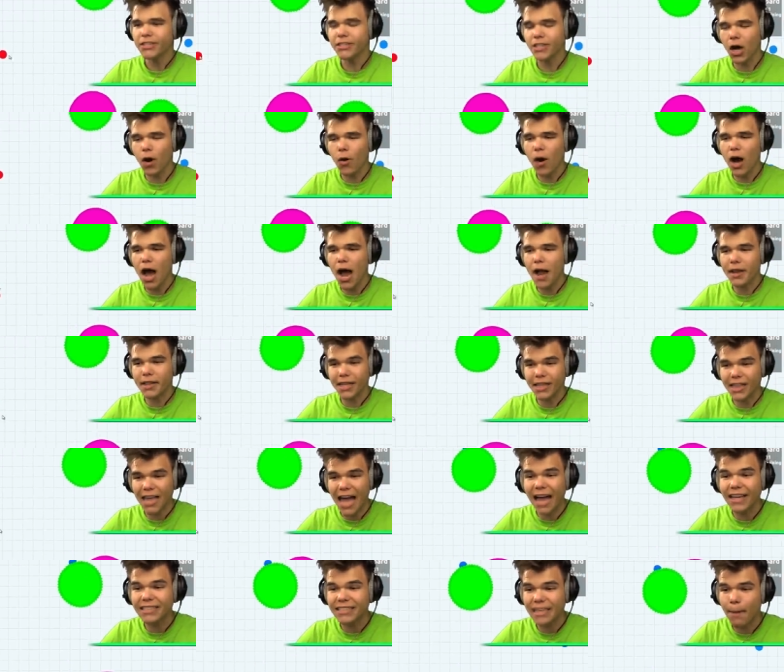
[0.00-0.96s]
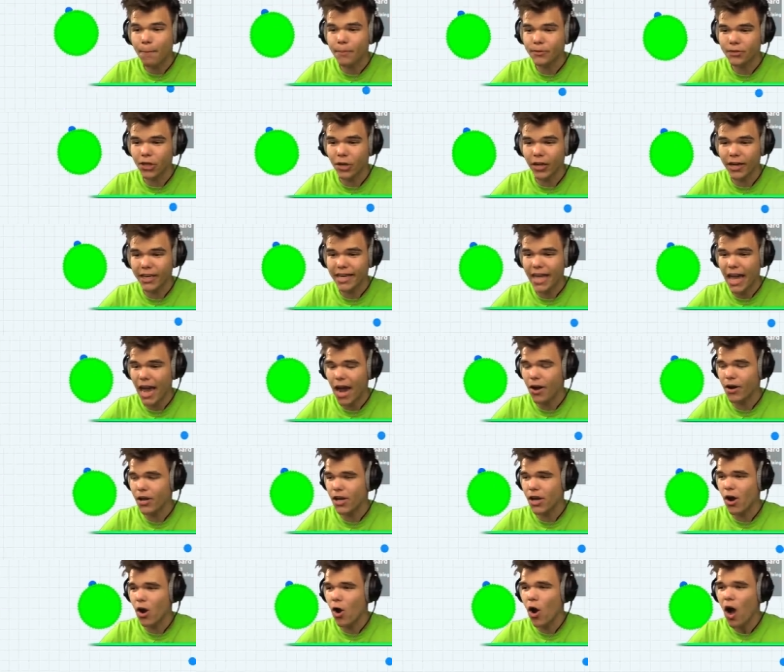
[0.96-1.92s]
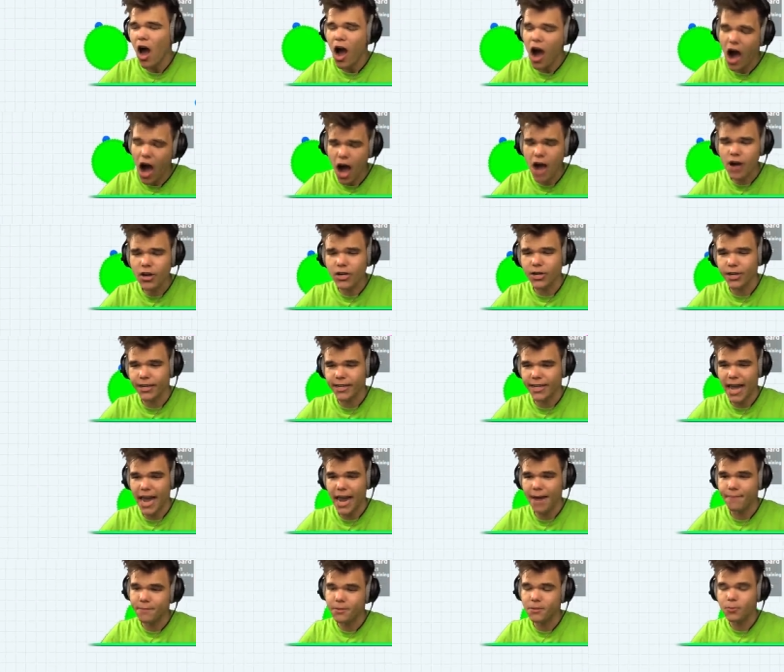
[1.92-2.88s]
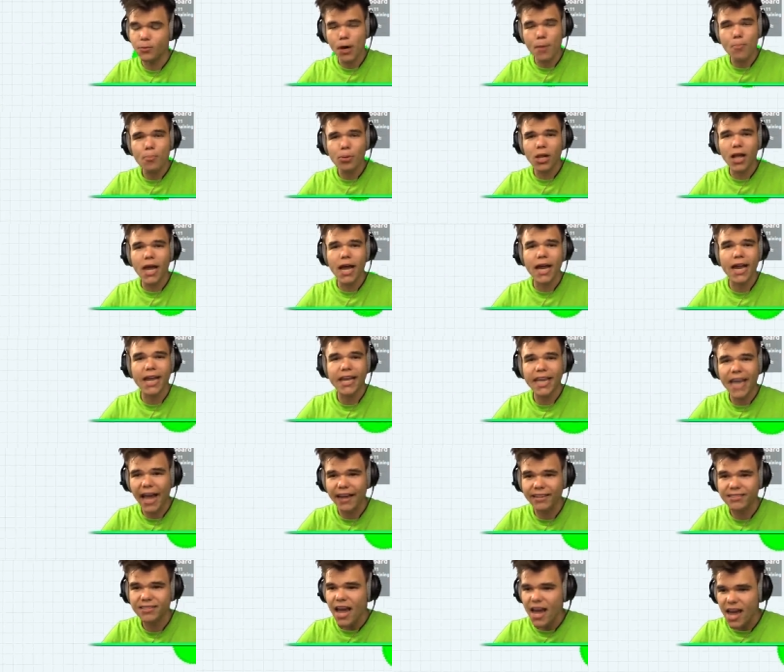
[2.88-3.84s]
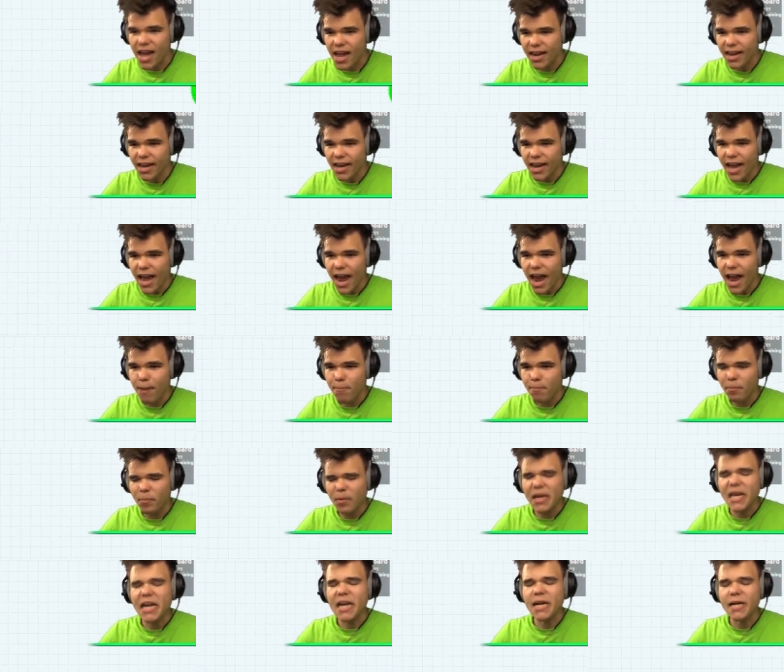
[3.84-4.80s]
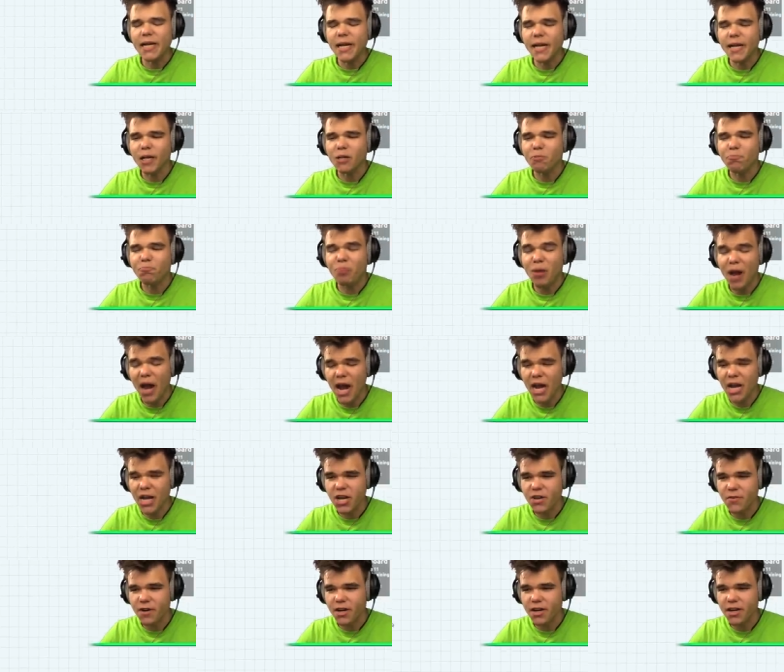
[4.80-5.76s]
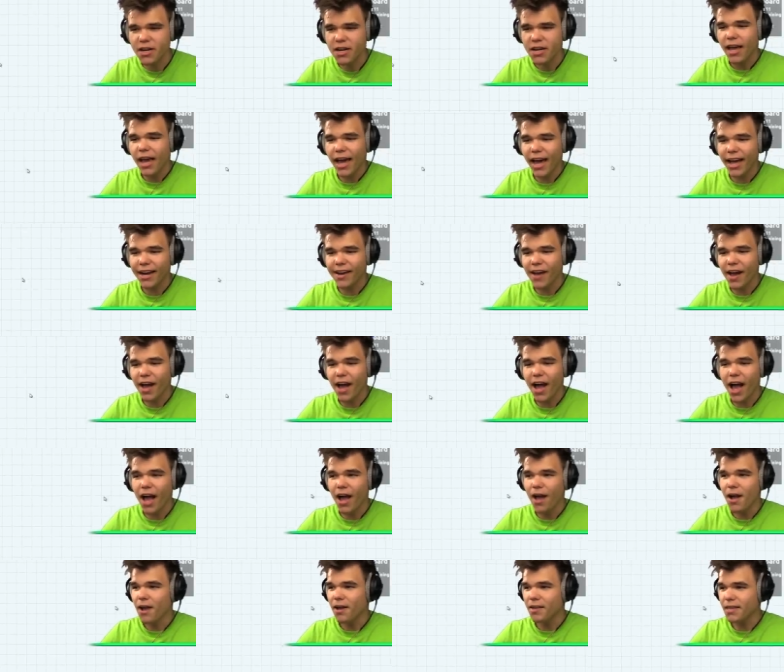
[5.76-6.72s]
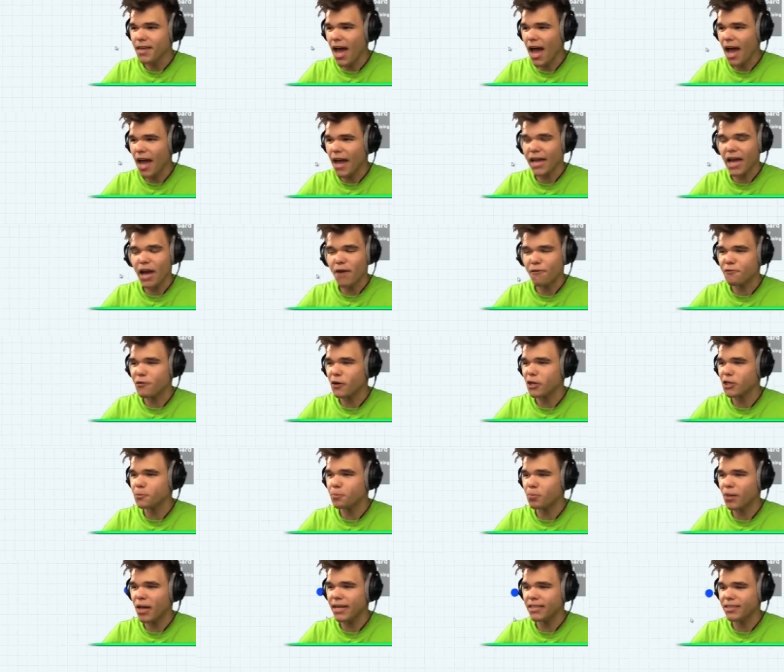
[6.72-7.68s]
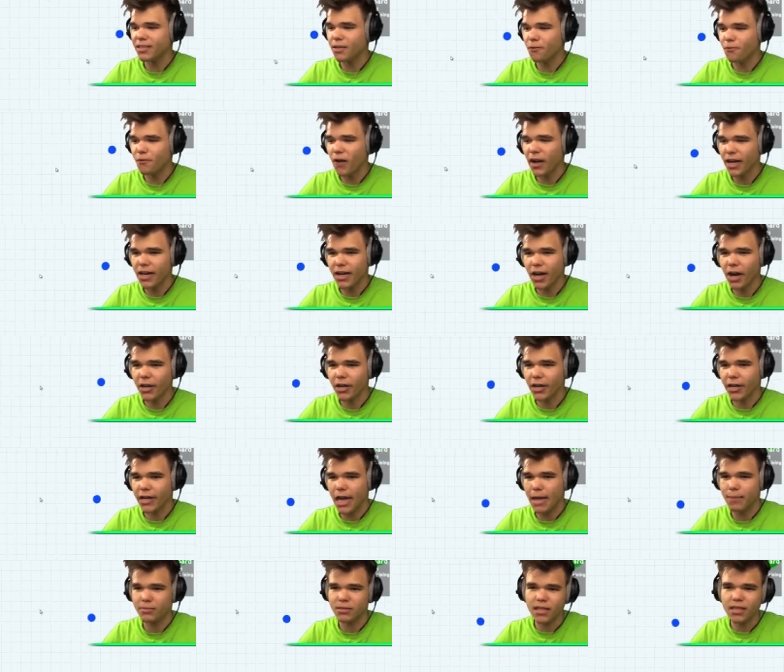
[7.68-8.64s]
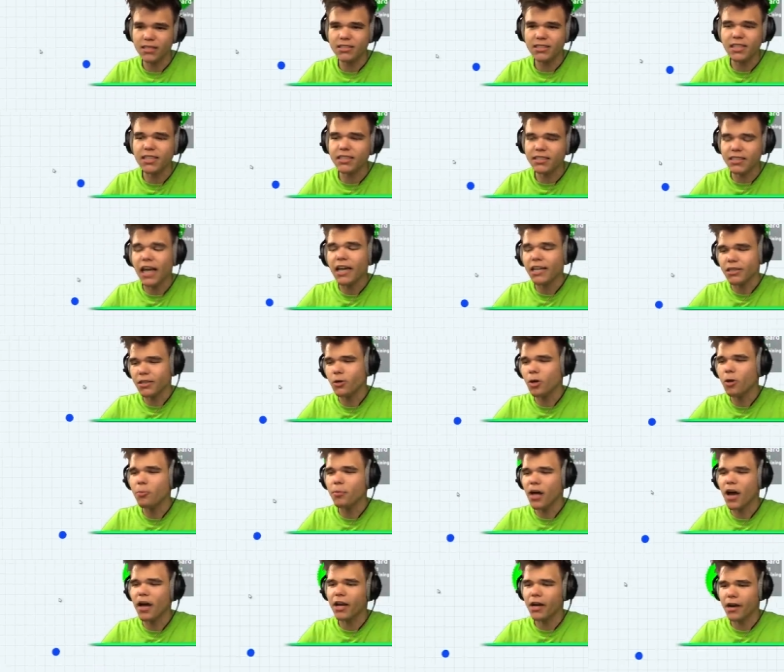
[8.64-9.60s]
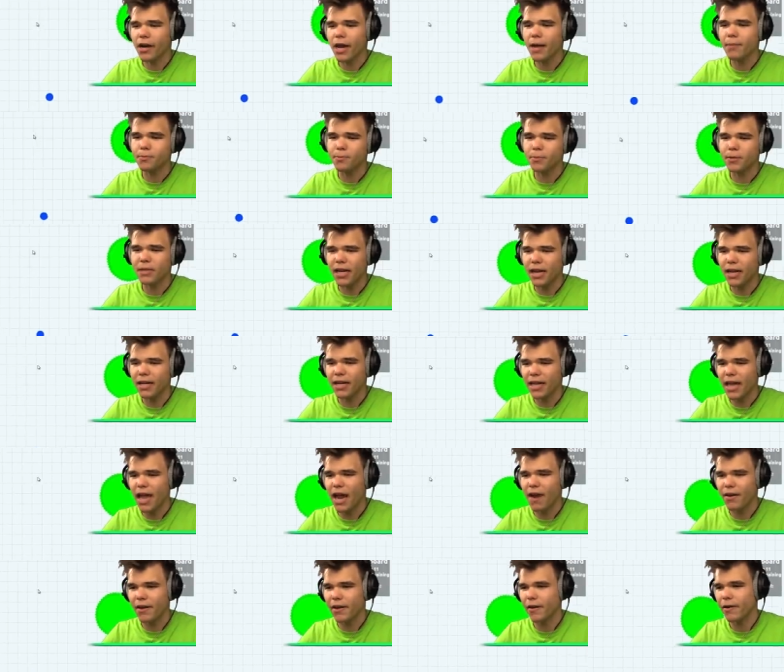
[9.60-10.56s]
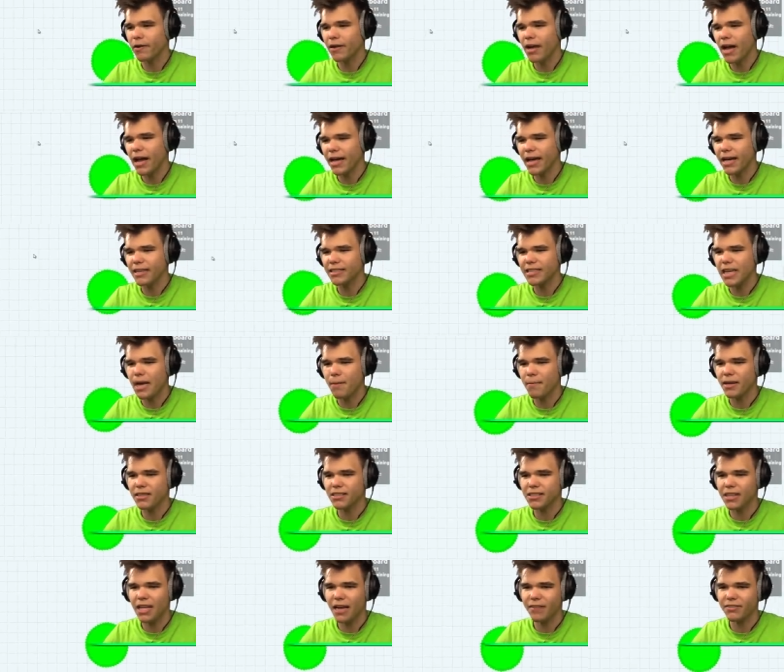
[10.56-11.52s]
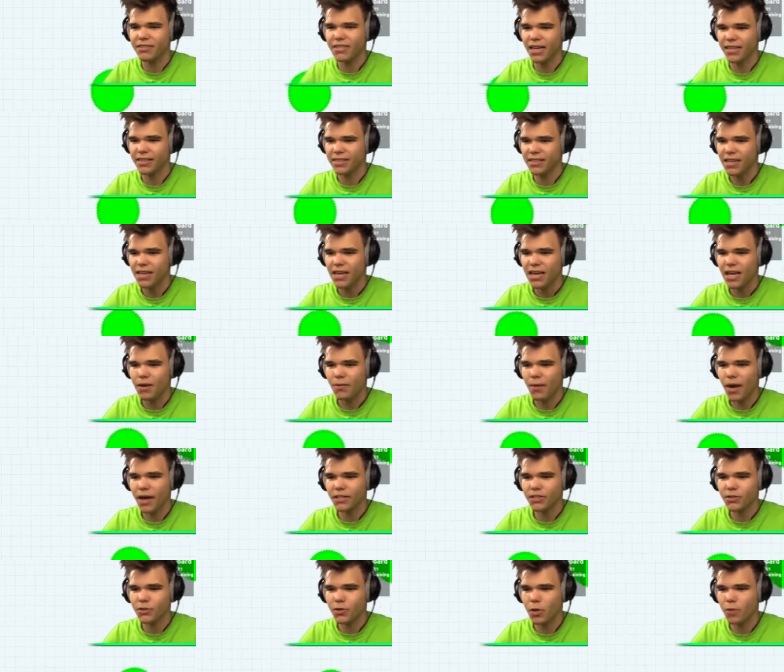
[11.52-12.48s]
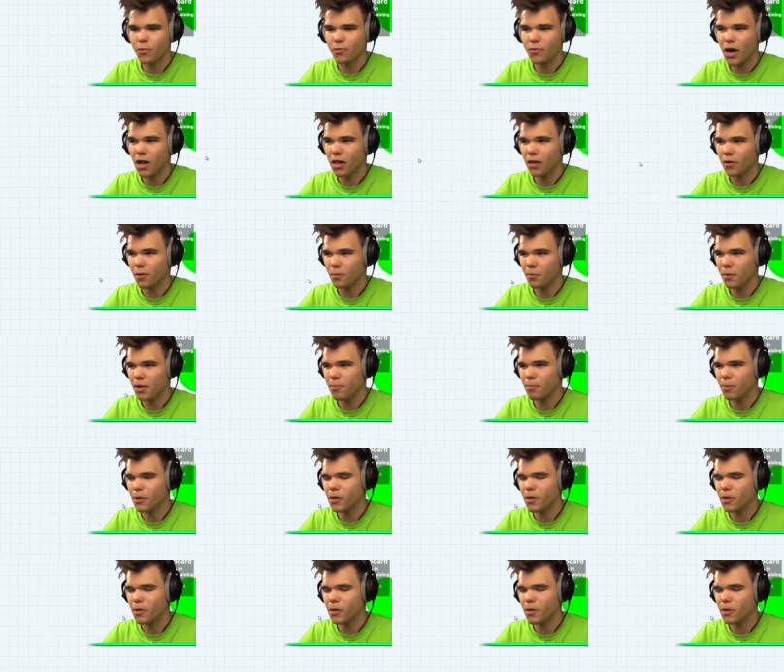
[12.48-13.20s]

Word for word: So uh, the last episode of Agario Hunger Games, we played against a, a mean little penguin. And uh, yeah, I got first place in fucking Hunger Games. It's just like the normal Hunger Games games, but then in Agario. I guess that makes a lot of sense. And why is Chrome following me?